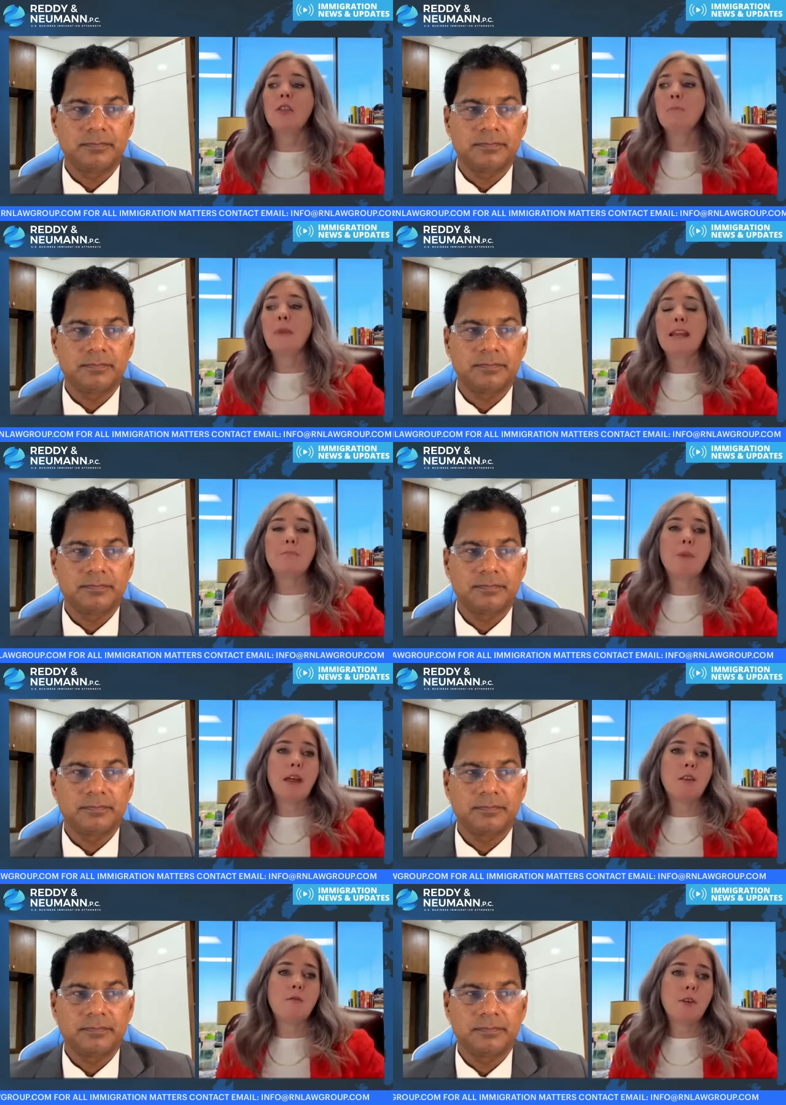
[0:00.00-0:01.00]
Speaker 1: The main
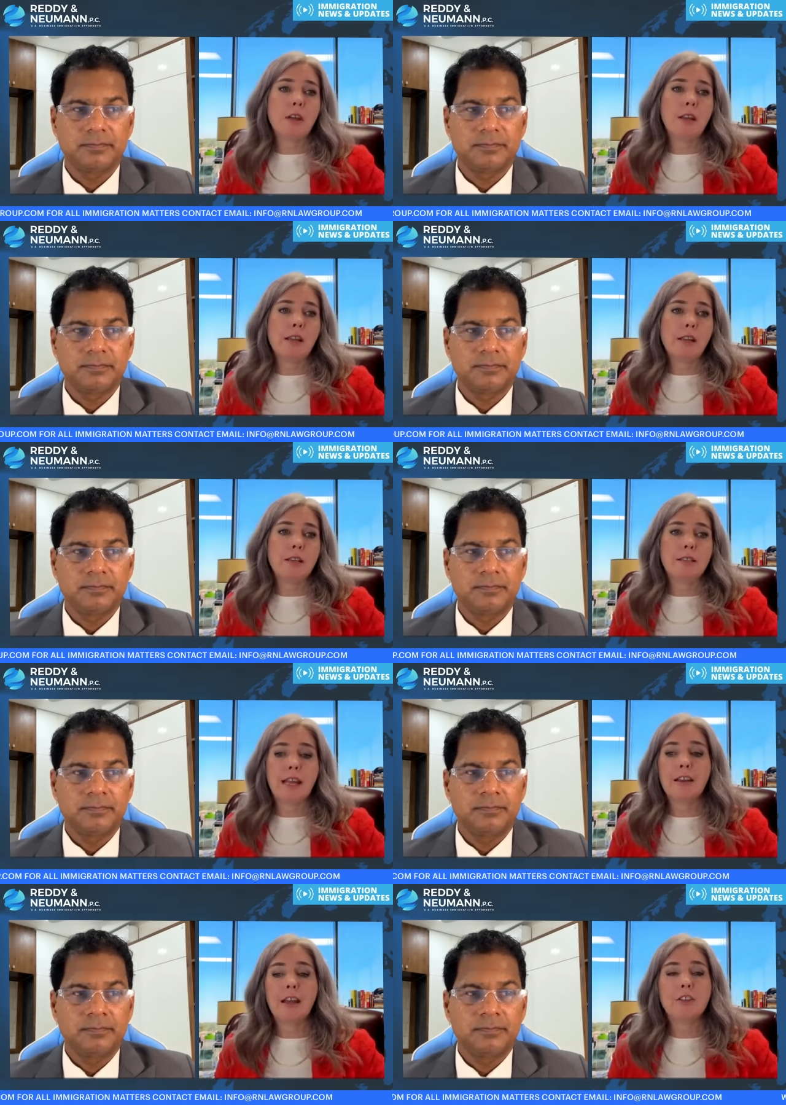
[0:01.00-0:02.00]
benefit is
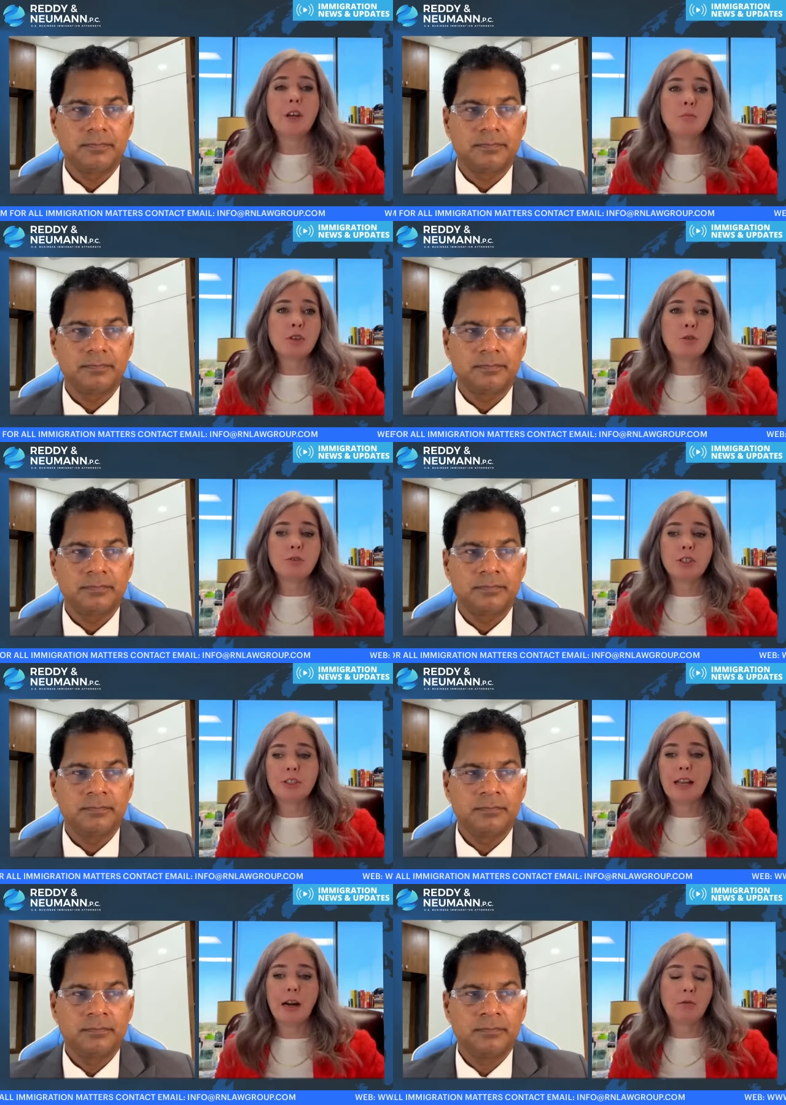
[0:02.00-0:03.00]
NIW
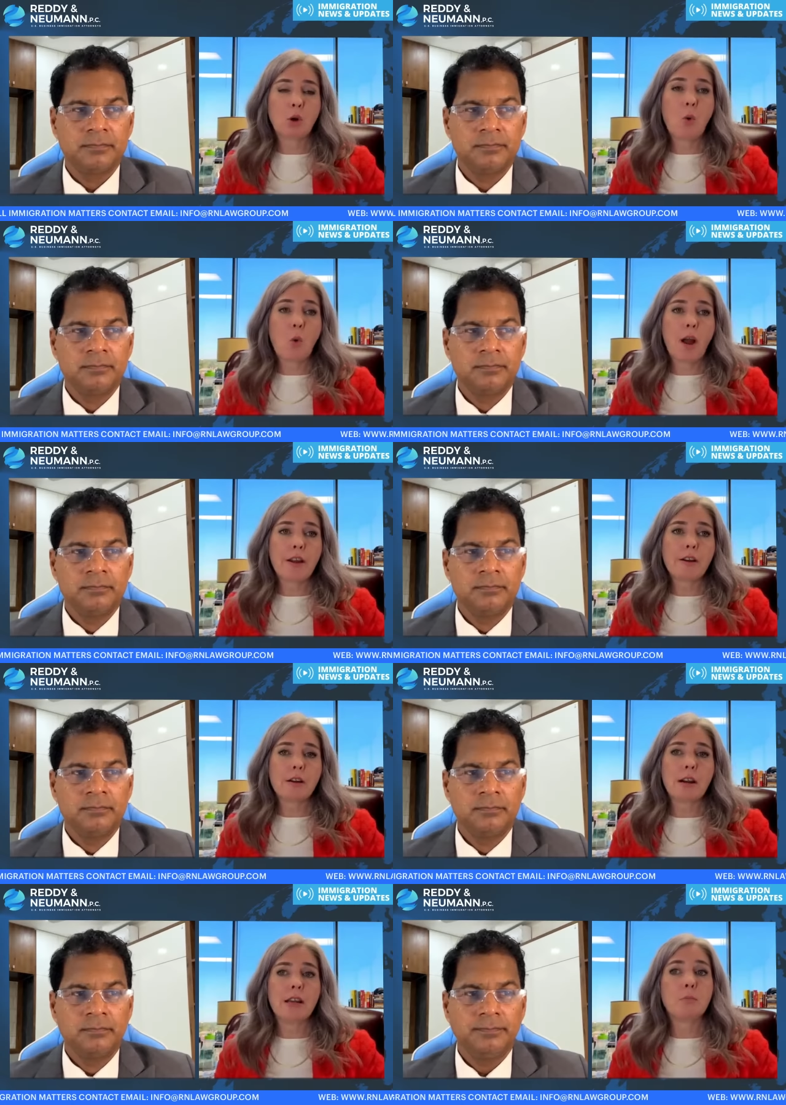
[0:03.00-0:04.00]
does not
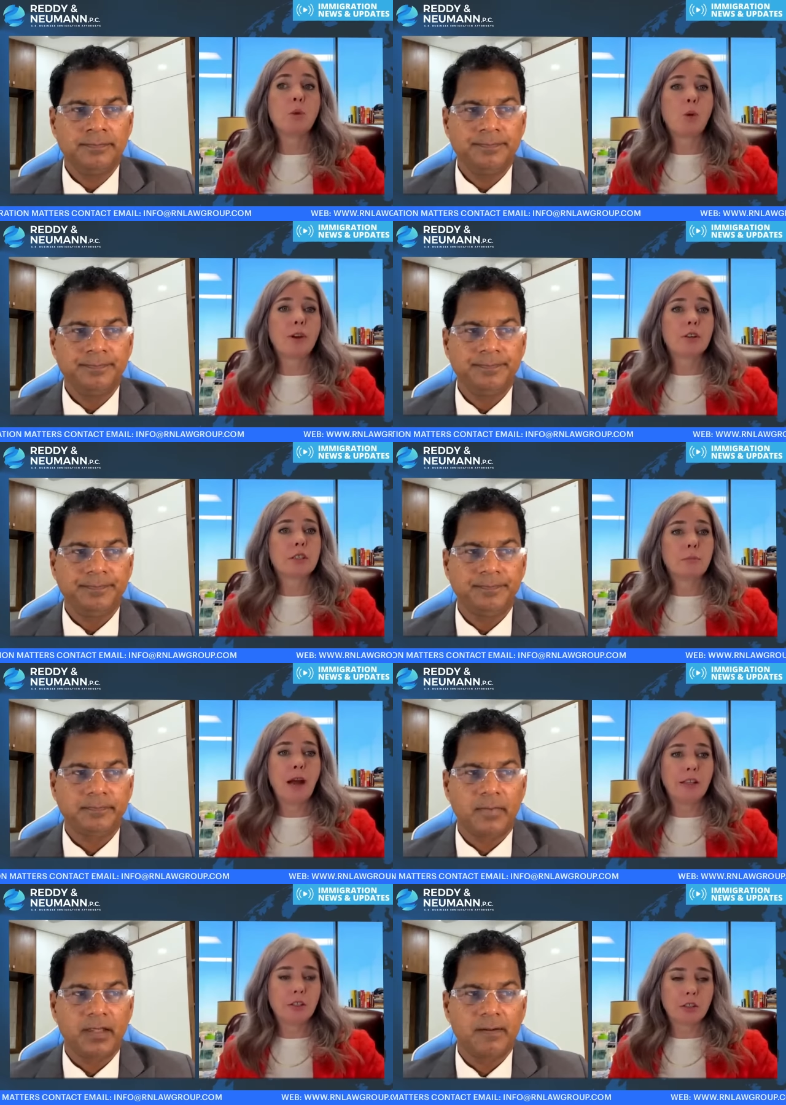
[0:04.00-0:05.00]
require an employer
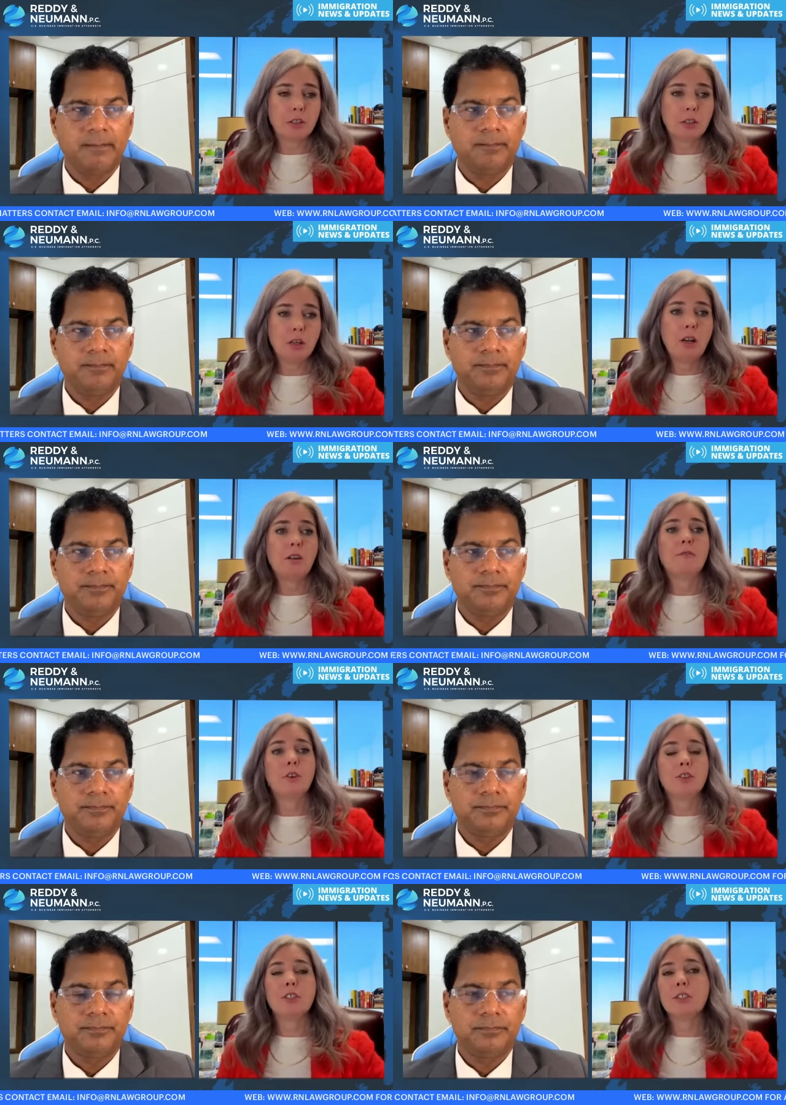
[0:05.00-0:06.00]
sponsor,
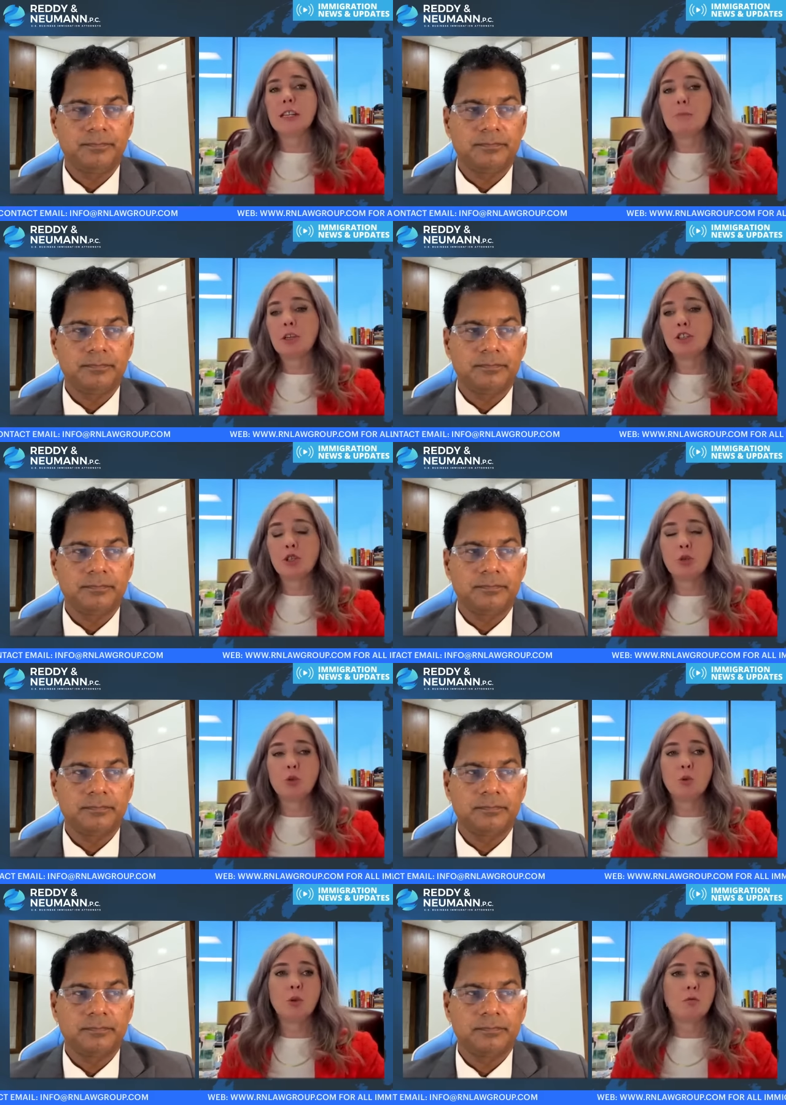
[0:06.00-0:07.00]
versus
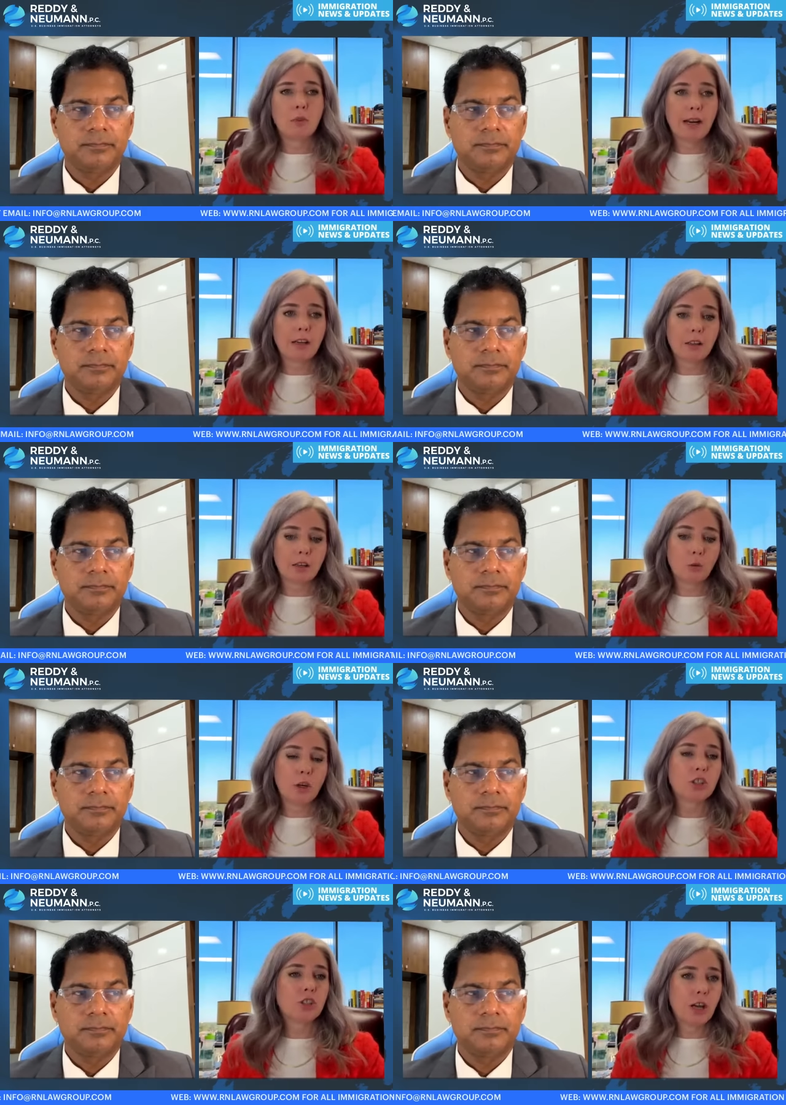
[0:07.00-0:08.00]
EB-2 regular,
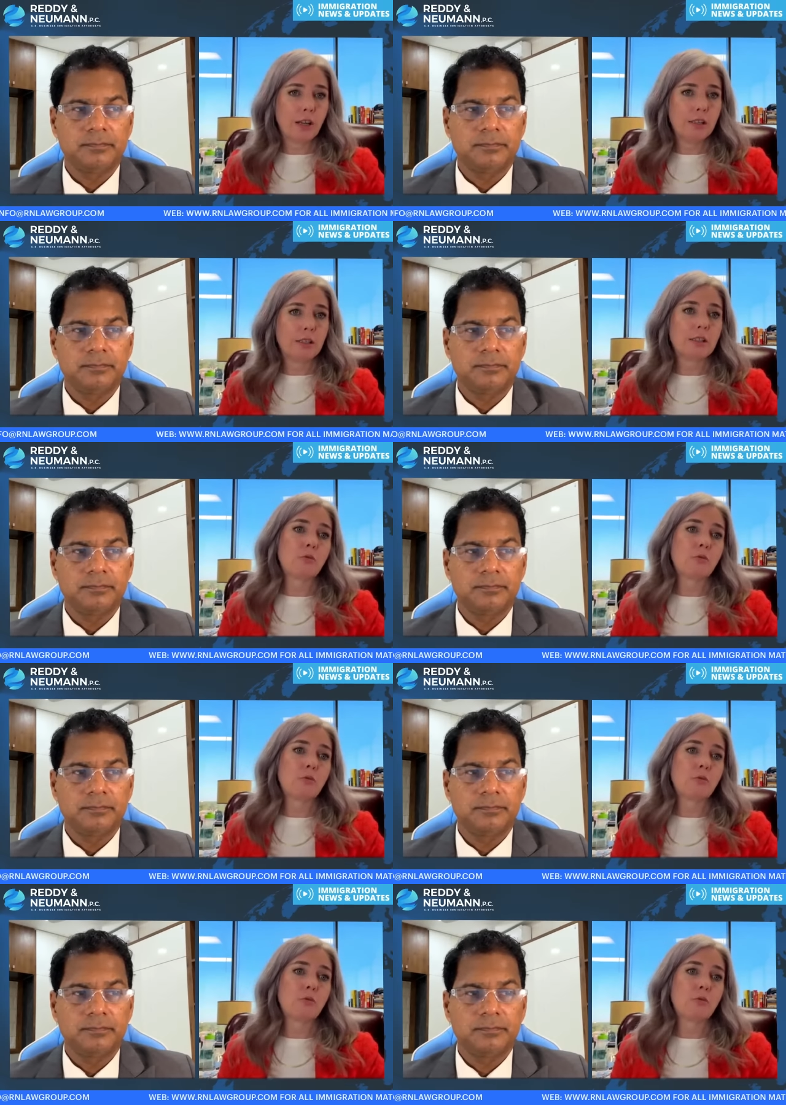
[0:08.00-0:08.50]
which does.